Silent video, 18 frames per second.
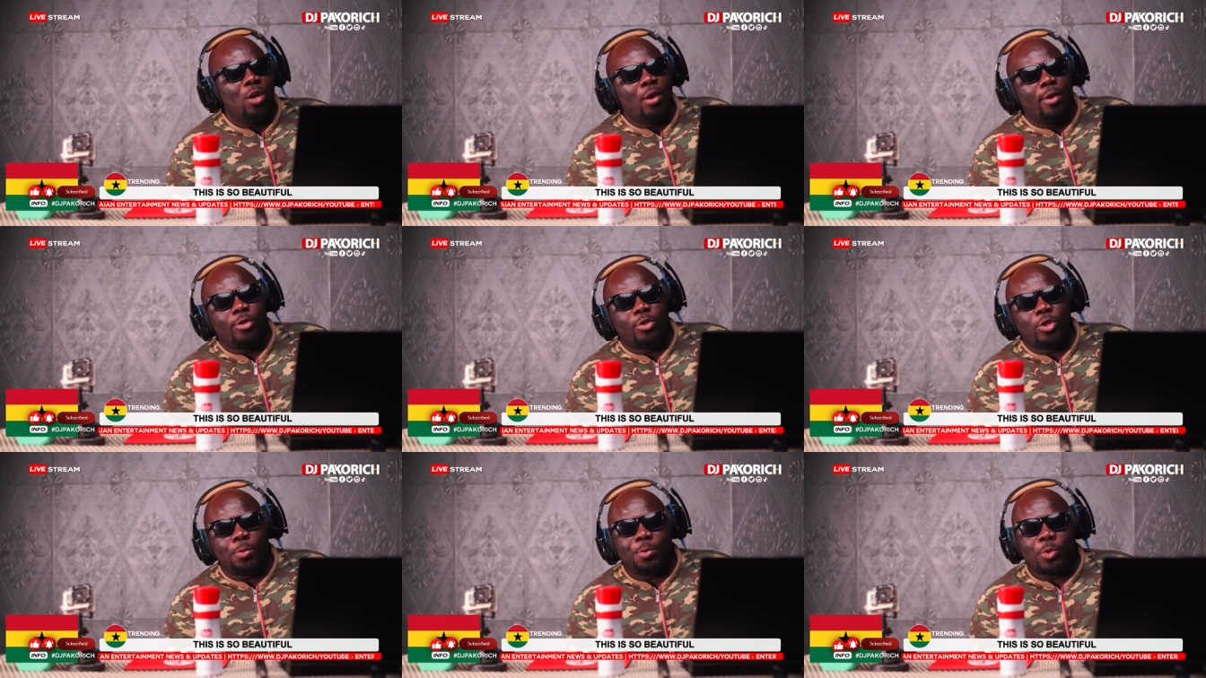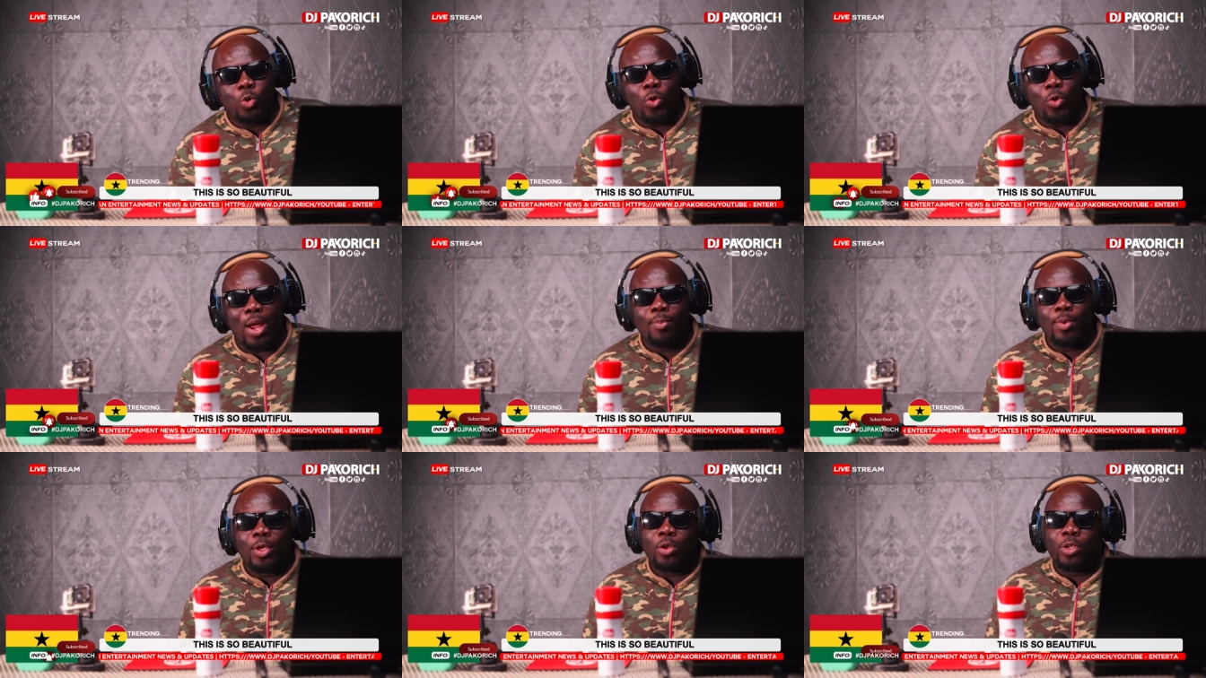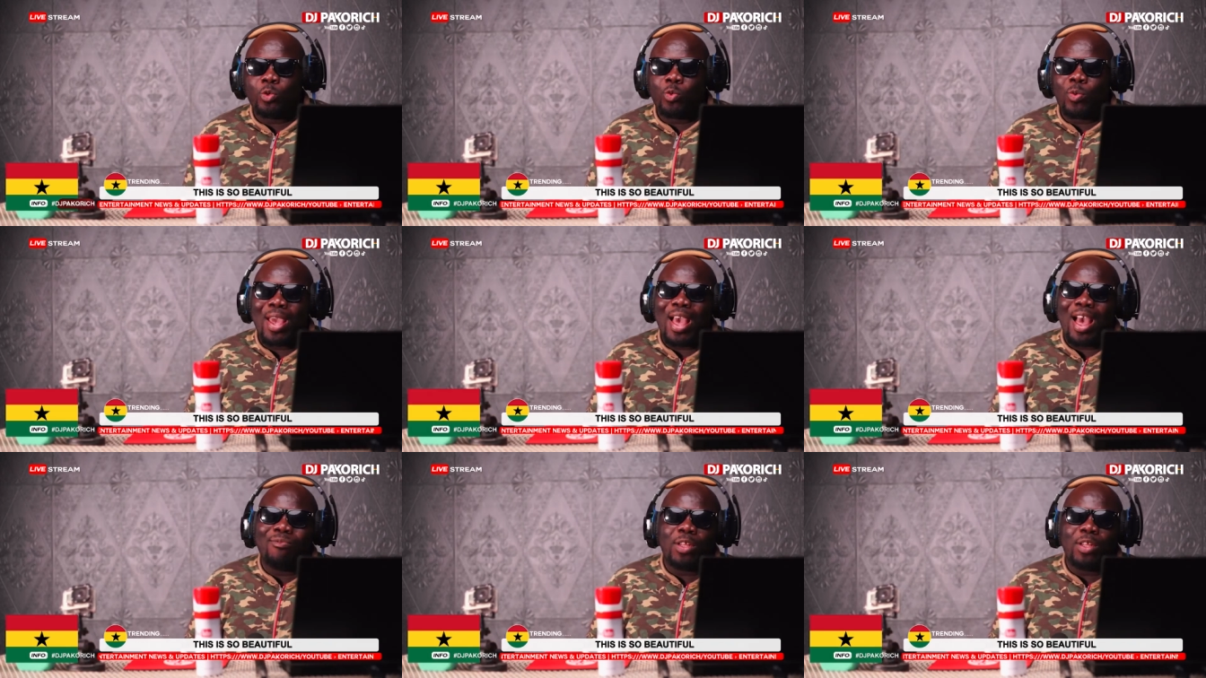subscribe because we
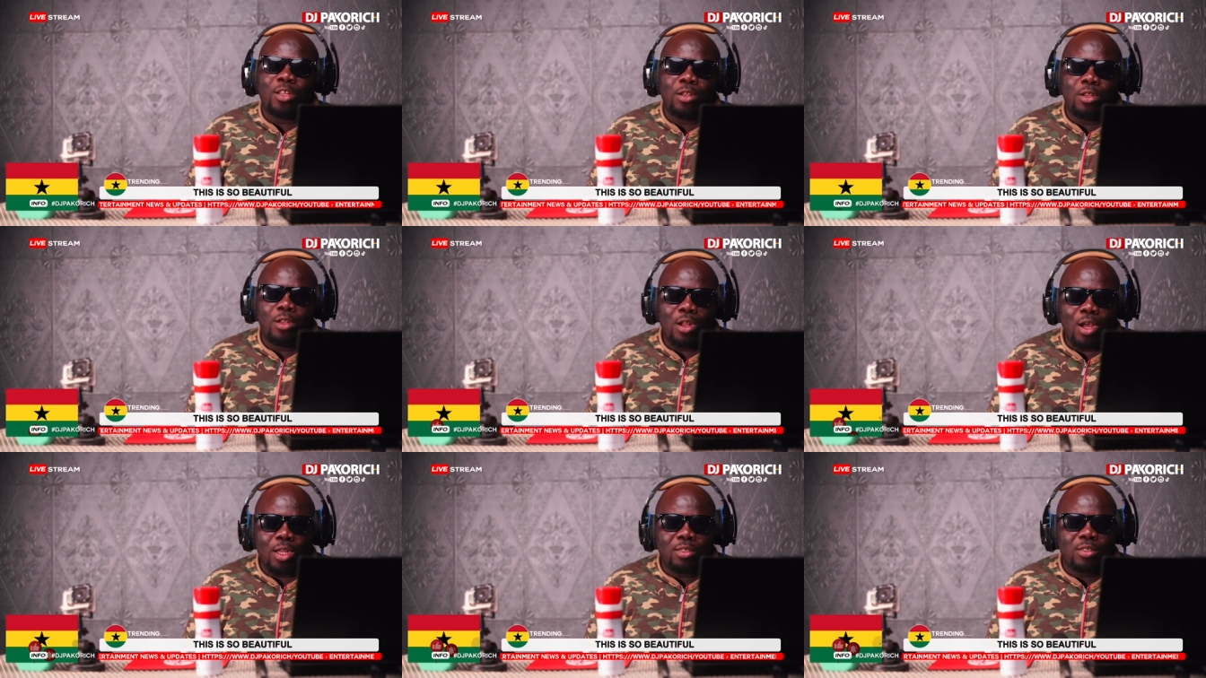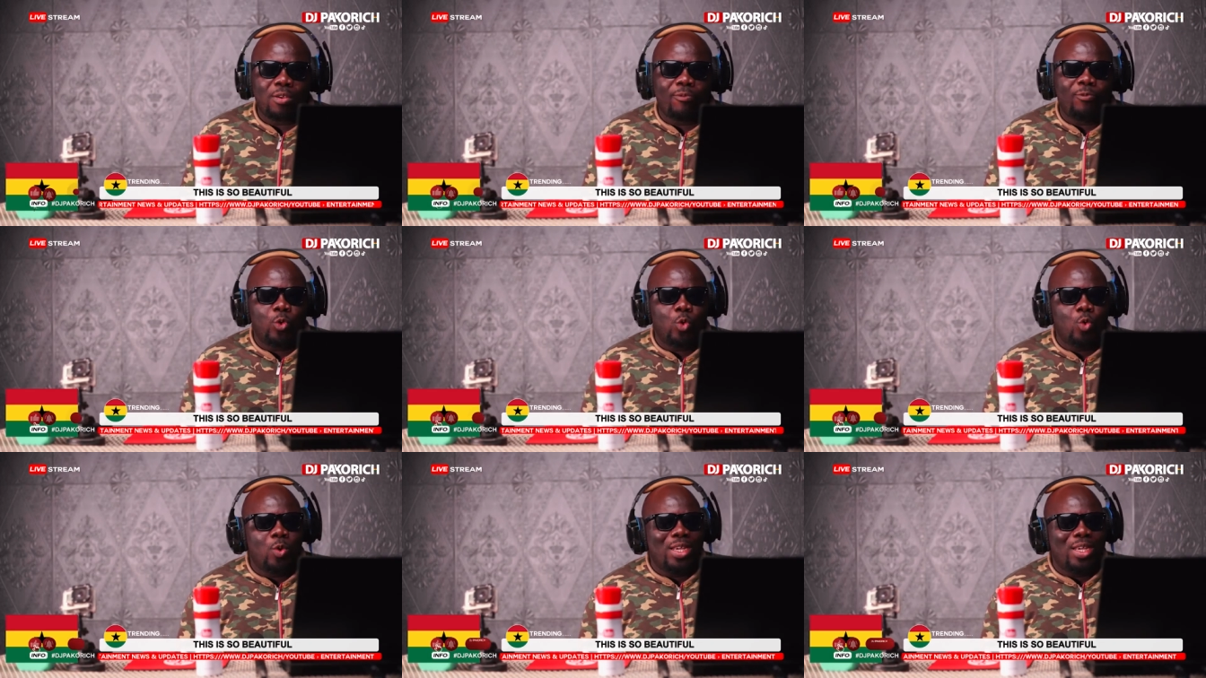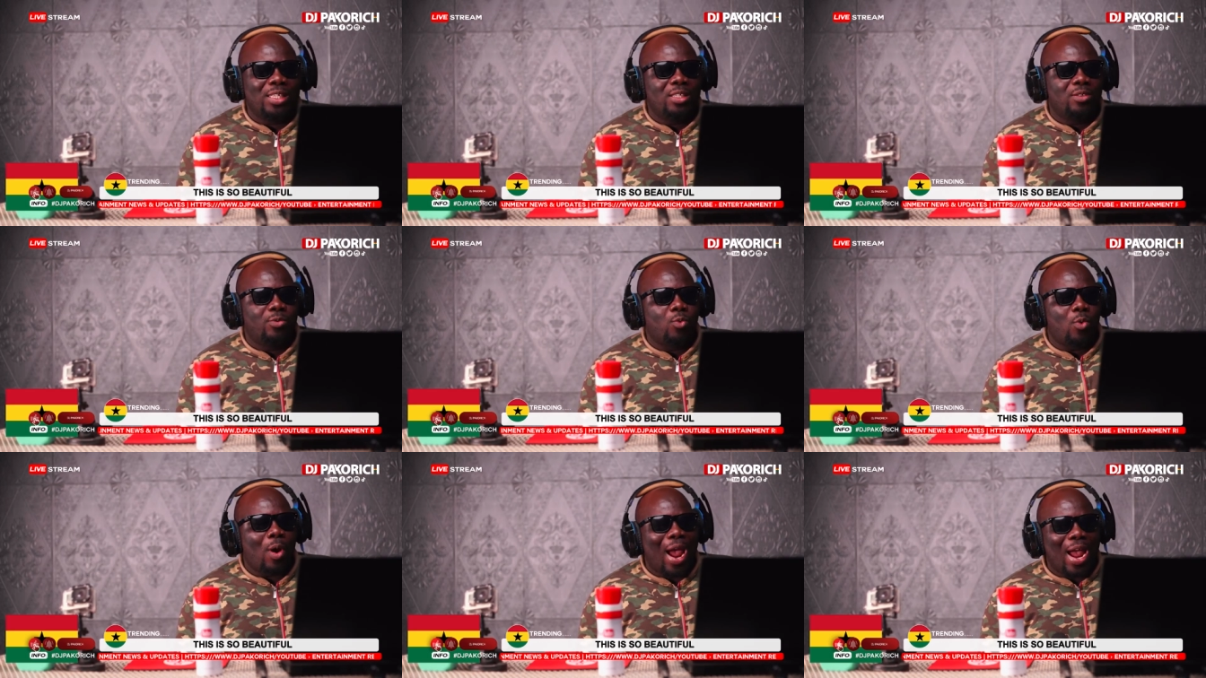have a lot of goodies
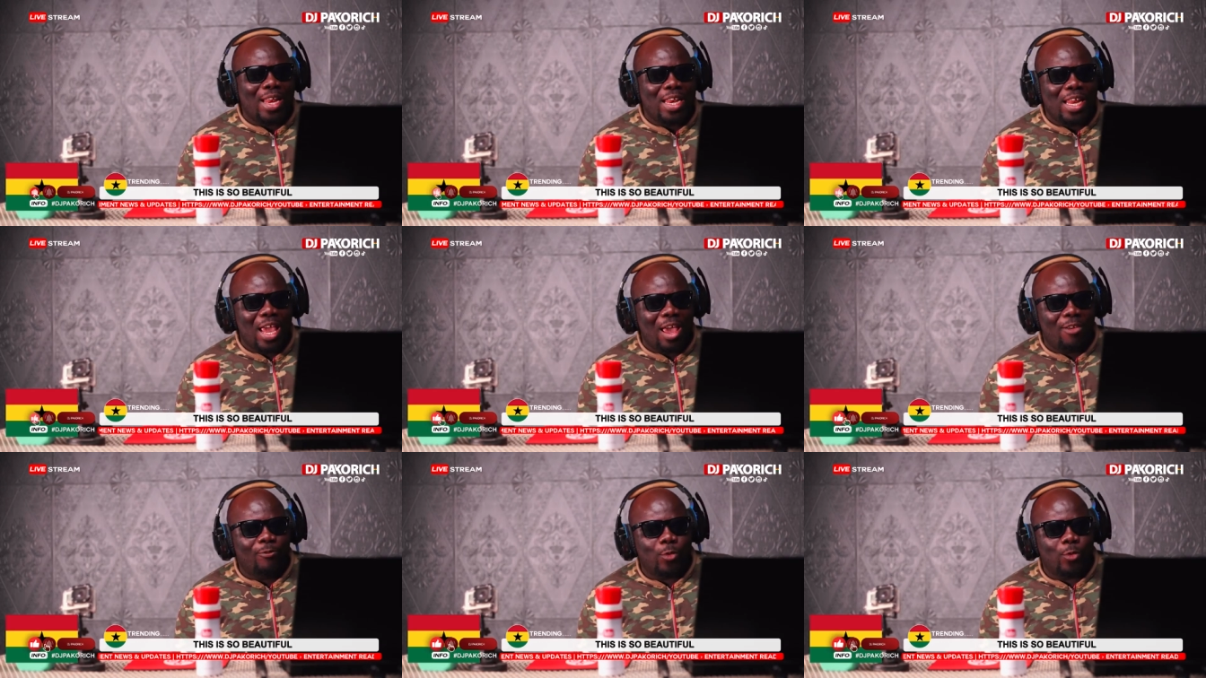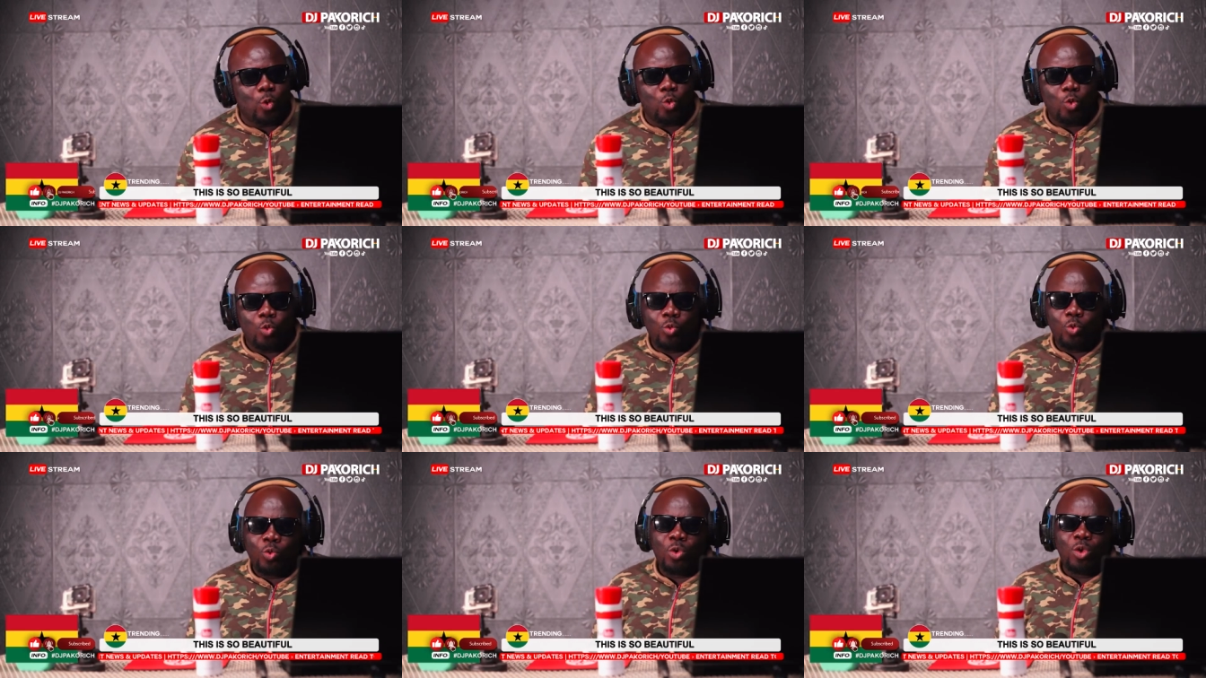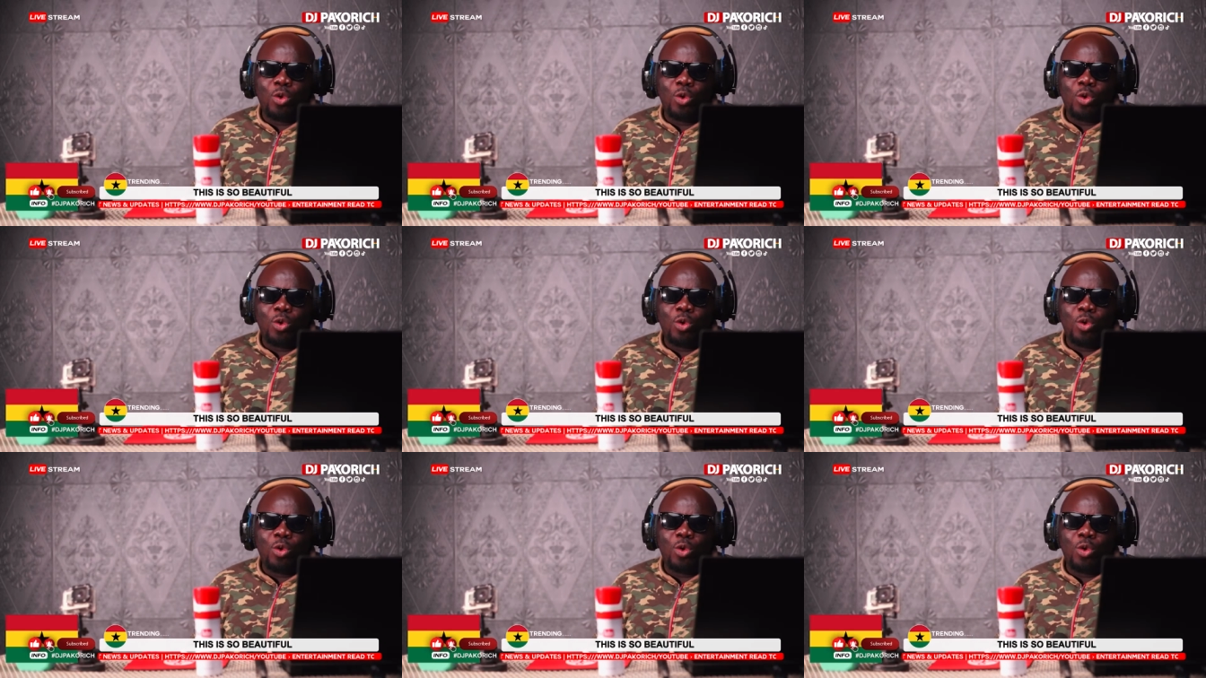right here for you.